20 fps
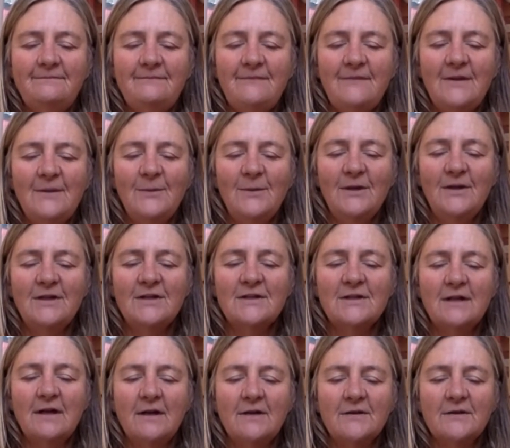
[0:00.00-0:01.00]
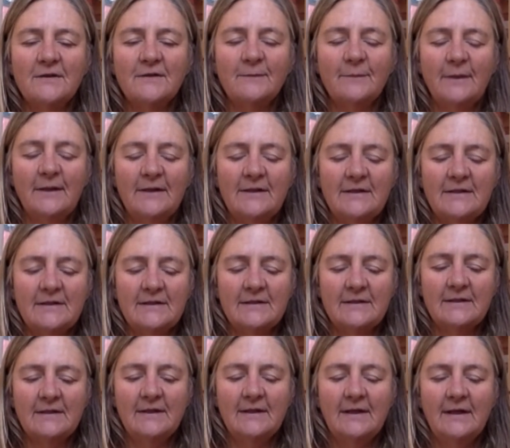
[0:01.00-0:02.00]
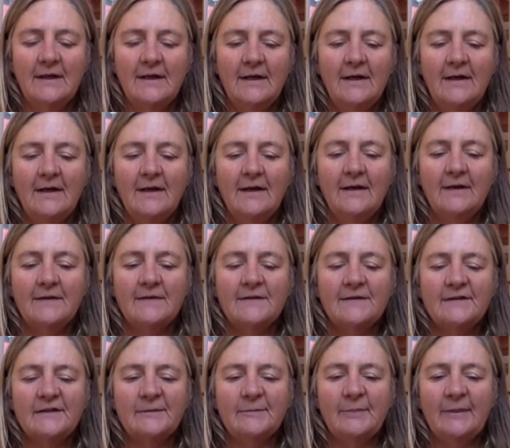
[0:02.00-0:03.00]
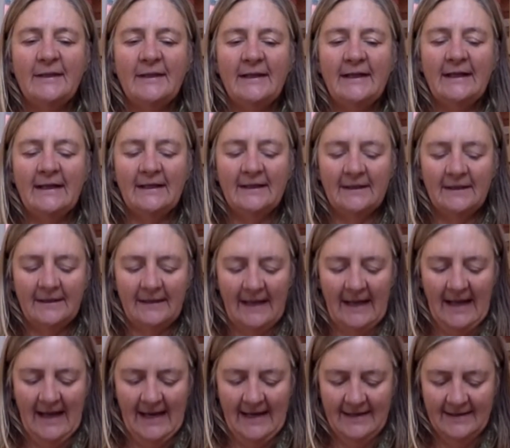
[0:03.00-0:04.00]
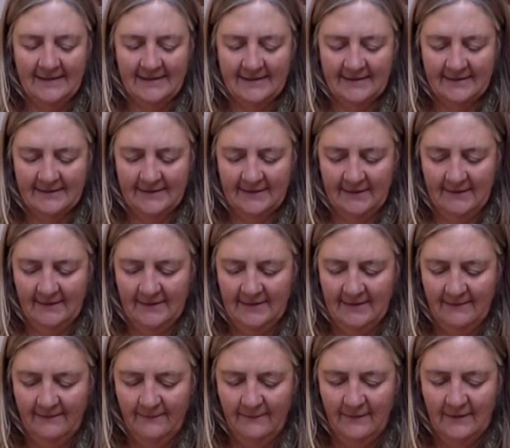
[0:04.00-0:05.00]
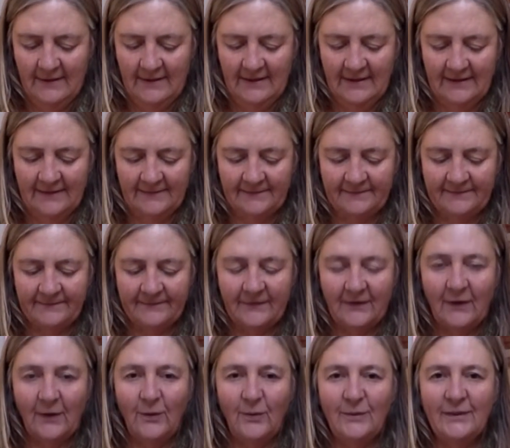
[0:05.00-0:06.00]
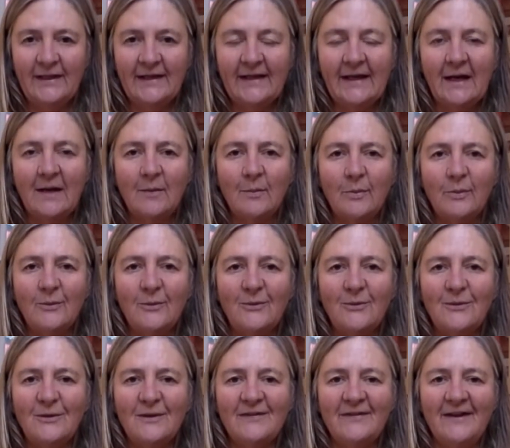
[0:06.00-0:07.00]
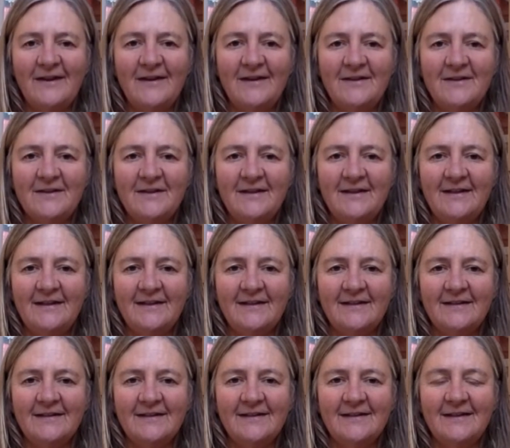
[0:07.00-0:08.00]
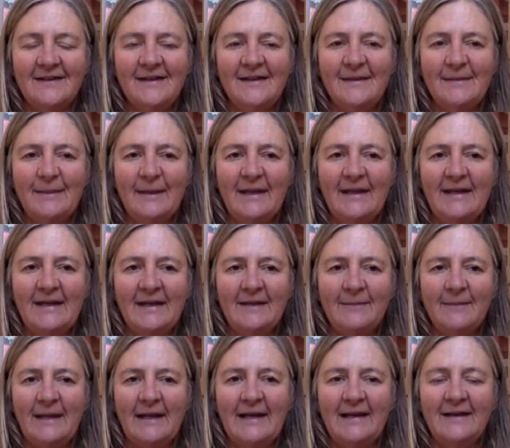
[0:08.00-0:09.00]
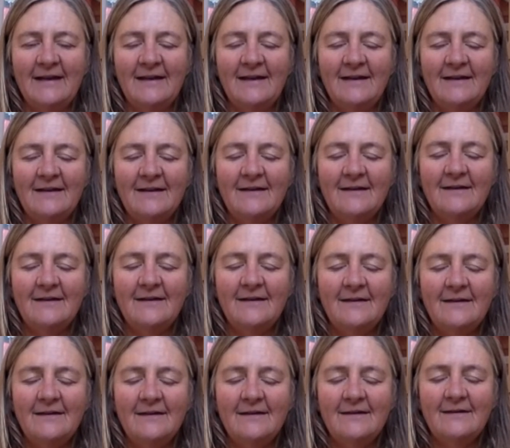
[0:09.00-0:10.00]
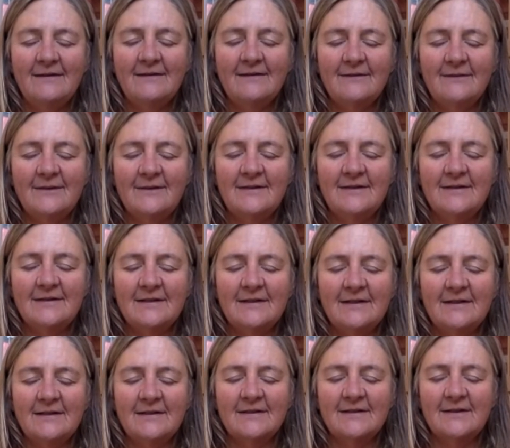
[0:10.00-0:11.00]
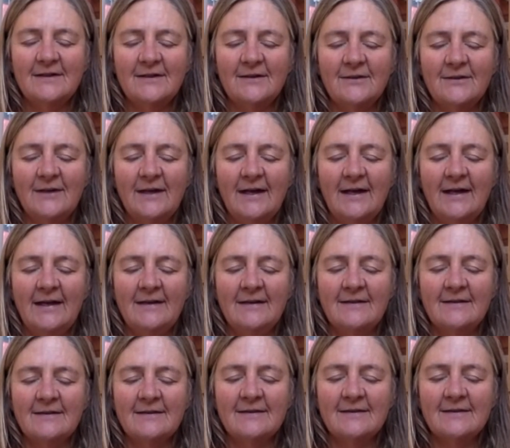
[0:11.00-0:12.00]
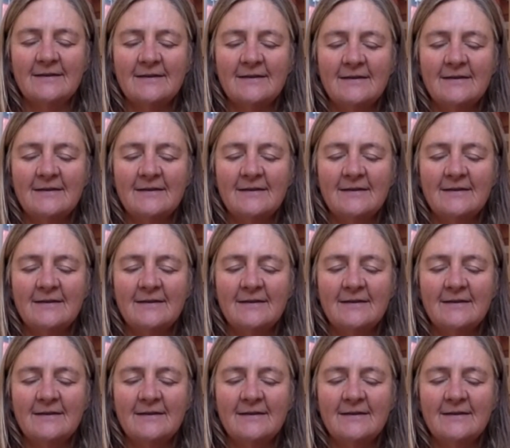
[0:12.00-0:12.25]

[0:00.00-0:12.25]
And we're going to start off by just spinning the hands, so as if we're holding that ball of energy in the belly. So we're just going to circle the hands